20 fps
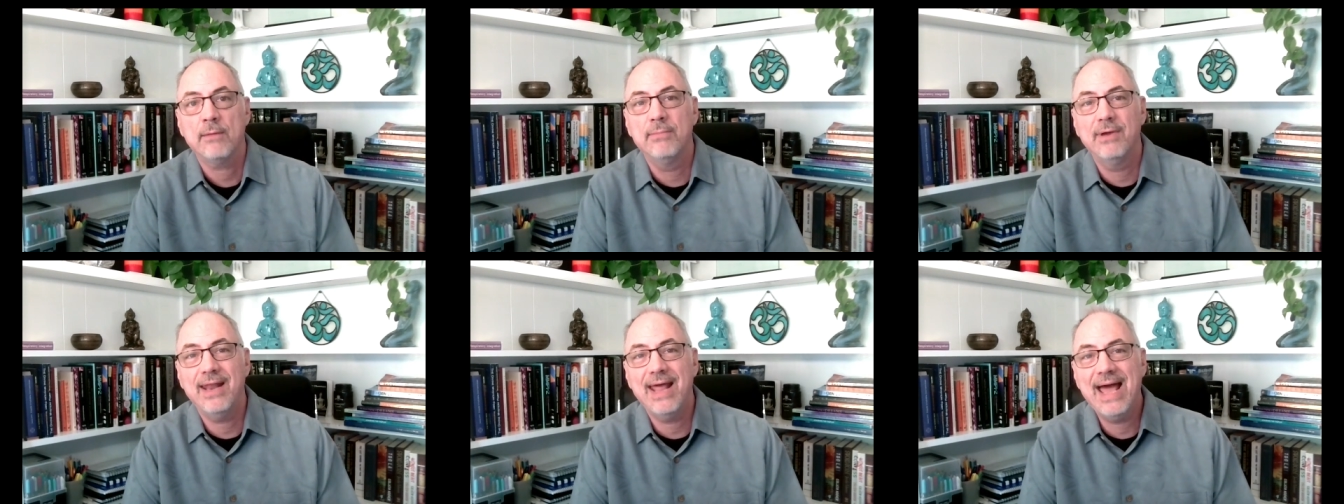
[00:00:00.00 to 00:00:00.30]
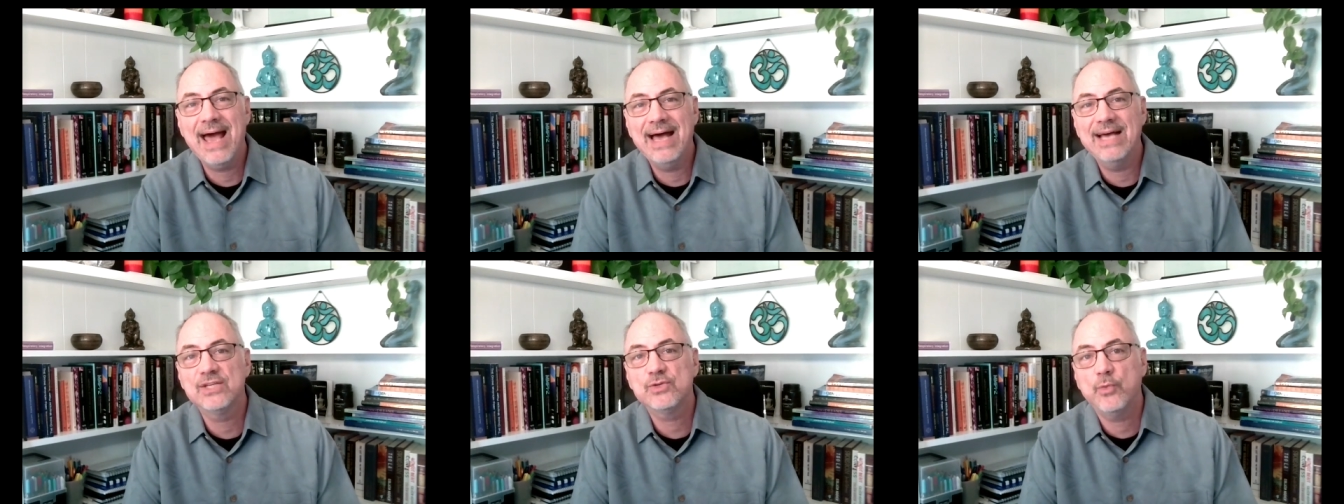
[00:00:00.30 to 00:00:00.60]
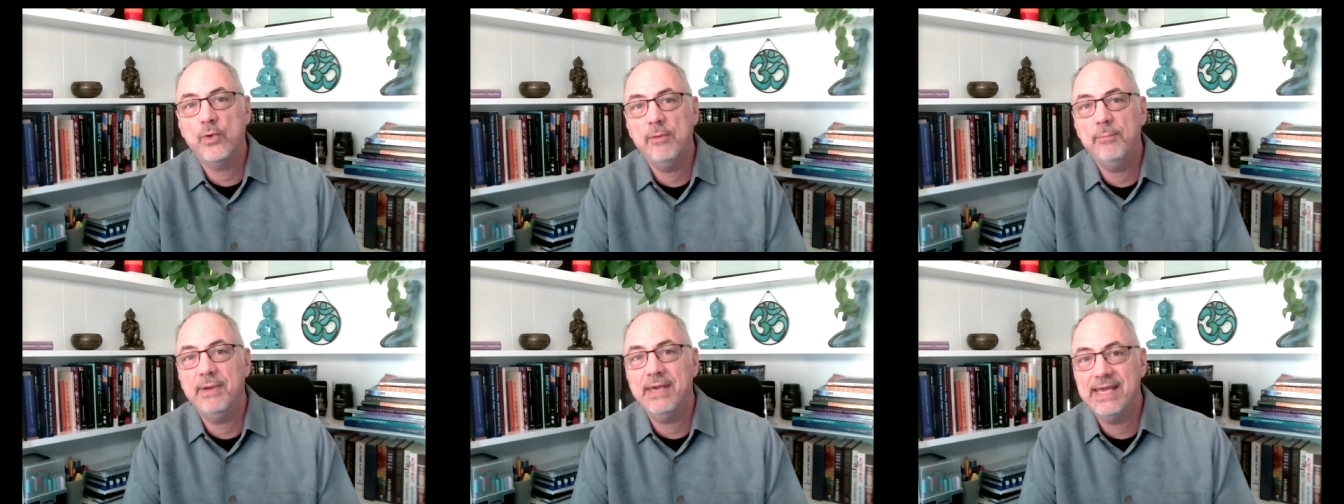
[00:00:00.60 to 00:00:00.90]
but as
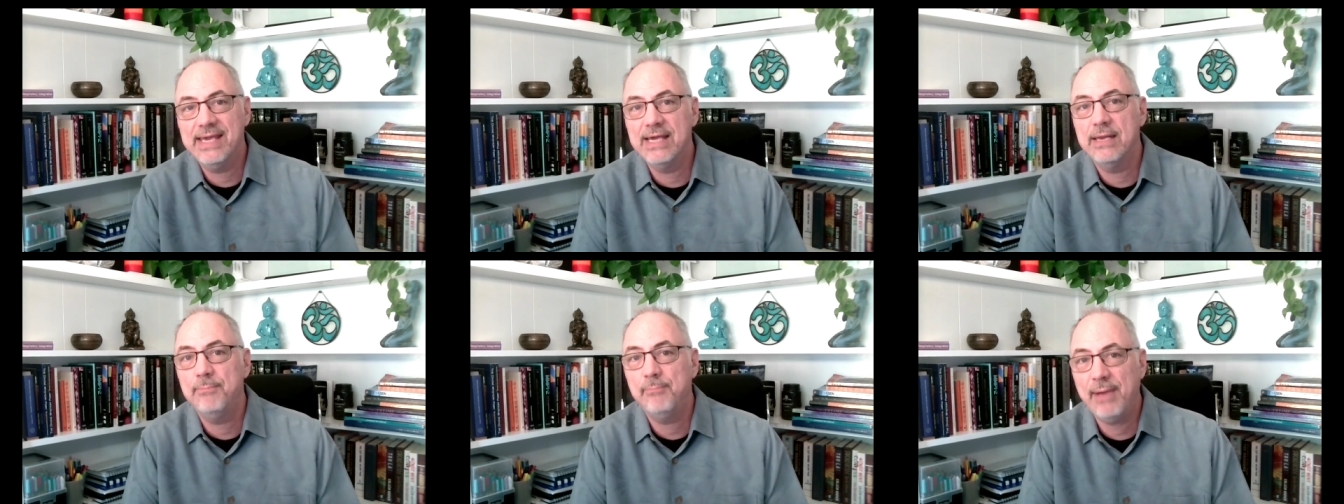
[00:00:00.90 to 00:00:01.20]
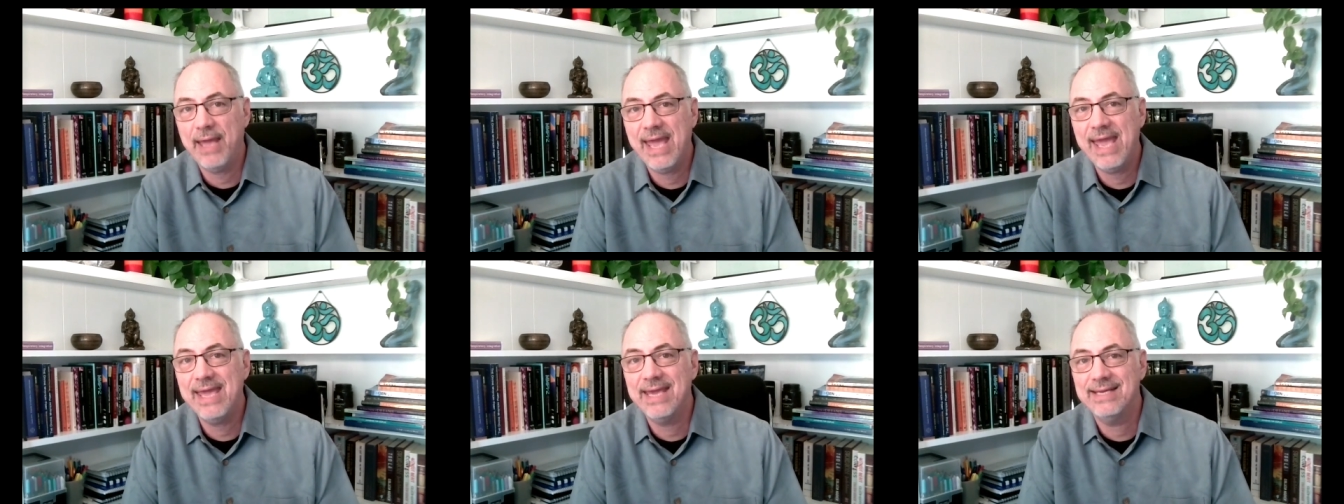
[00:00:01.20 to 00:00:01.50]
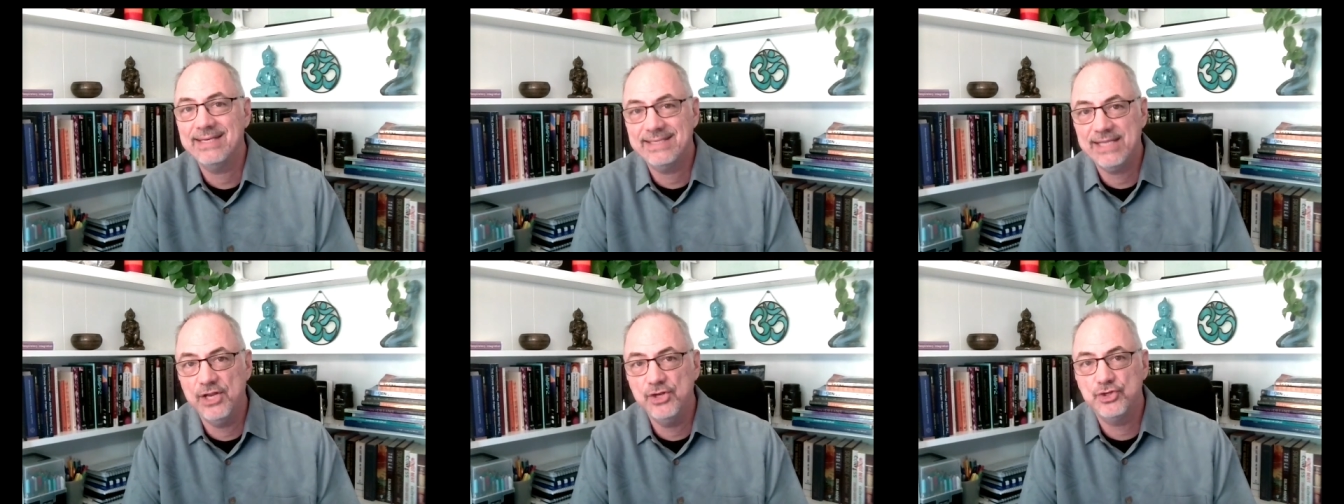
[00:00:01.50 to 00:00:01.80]
we begin
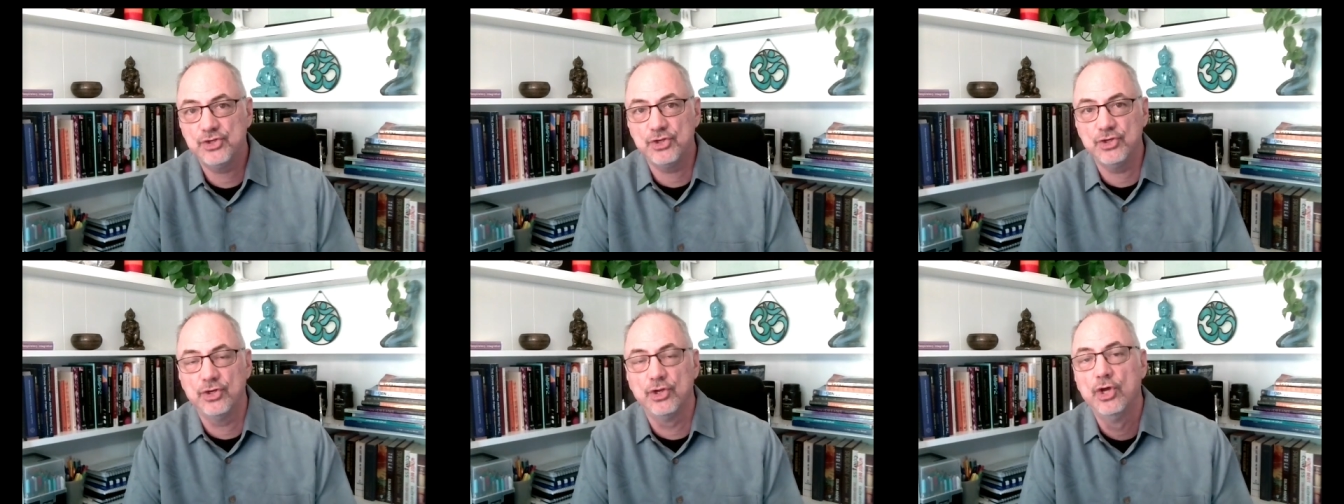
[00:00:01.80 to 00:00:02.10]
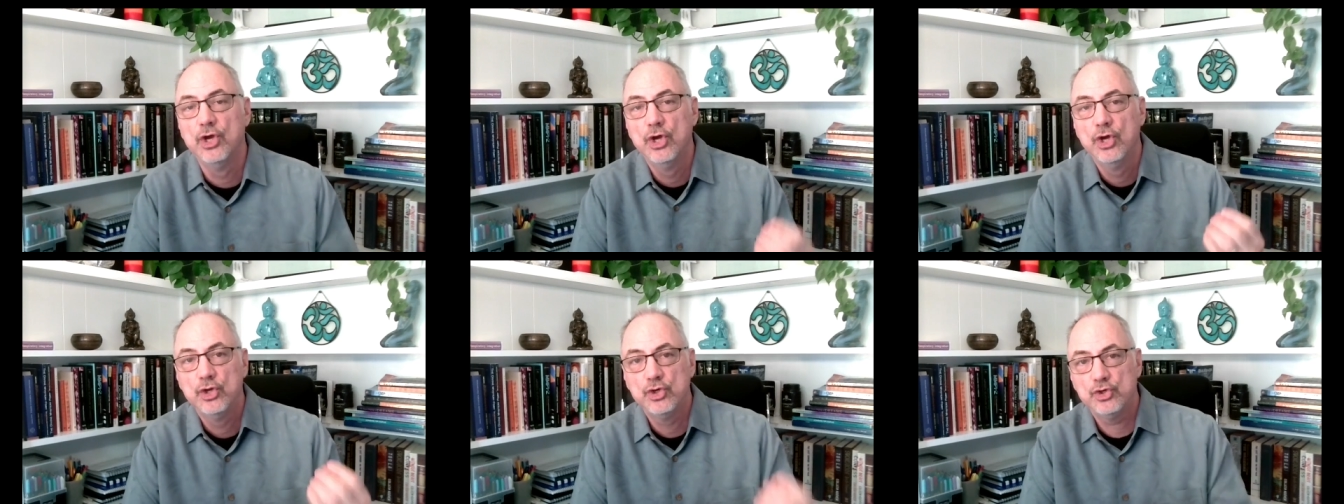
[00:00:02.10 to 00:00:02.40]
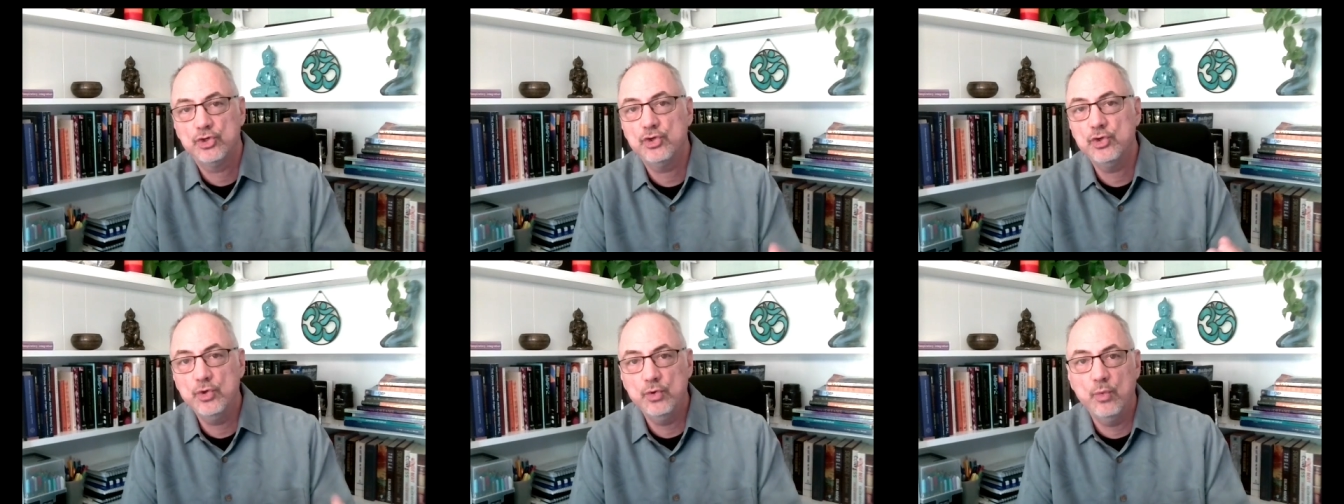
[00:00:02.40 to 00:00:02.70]
paying attention
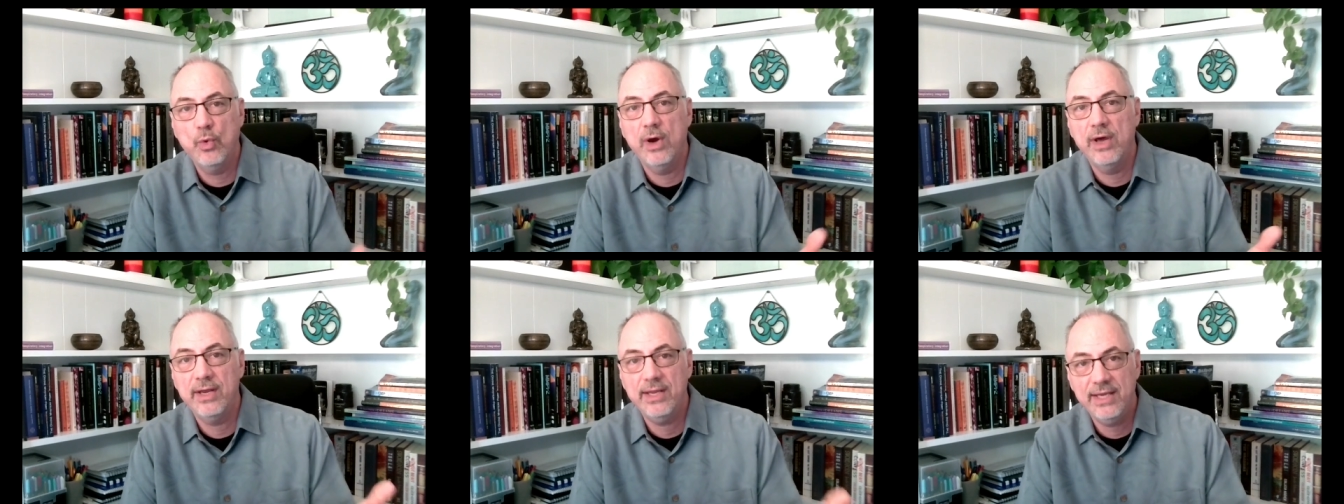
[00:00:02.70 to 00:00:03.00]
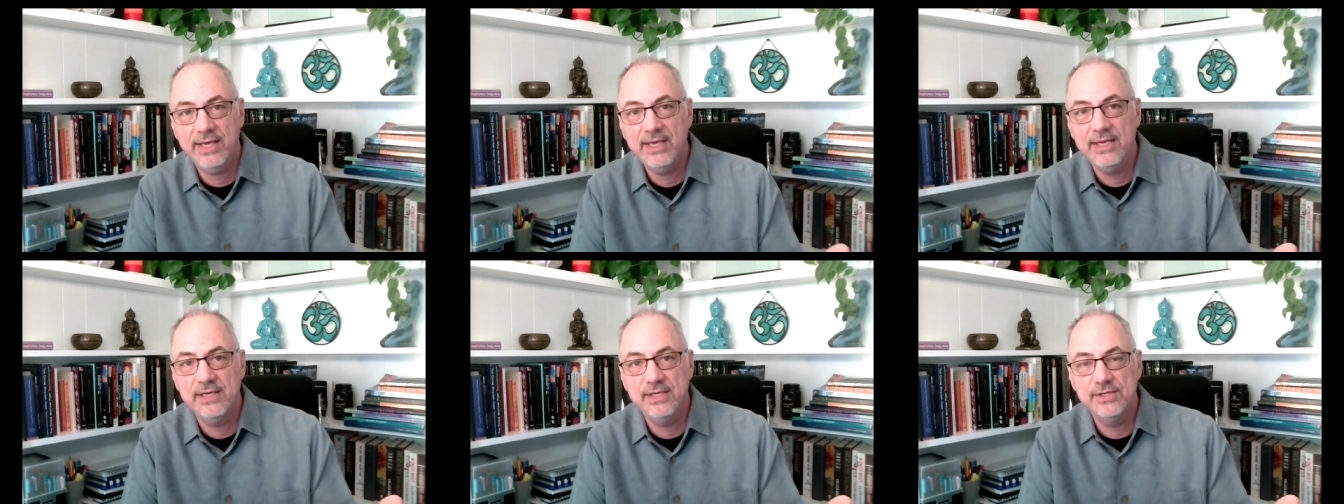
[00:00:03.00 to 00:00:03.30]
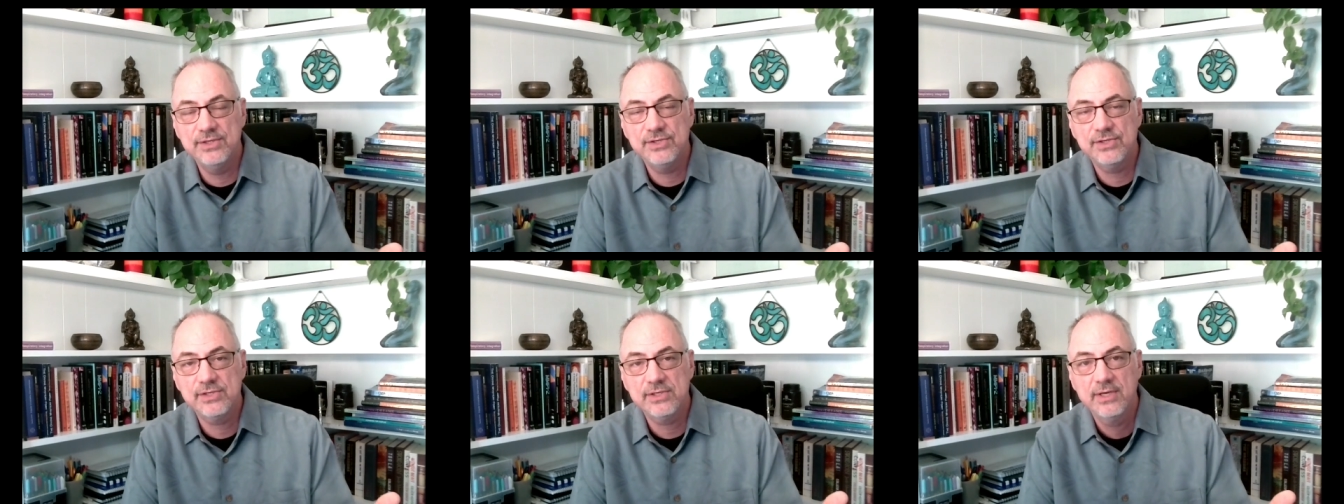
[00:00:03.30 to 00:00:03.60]
to what
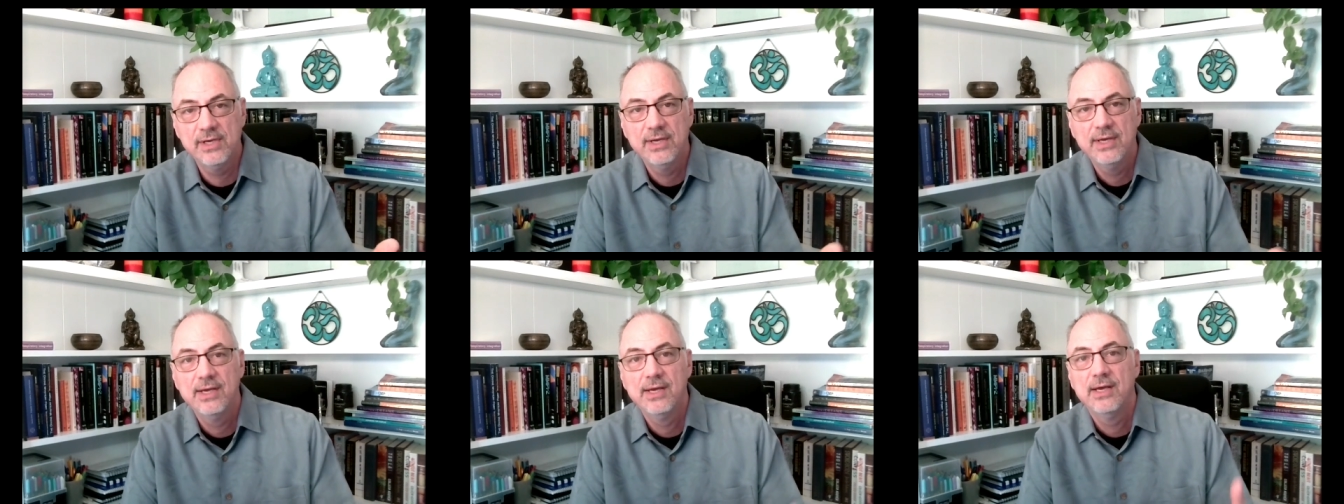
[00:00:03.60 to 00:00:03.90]
is,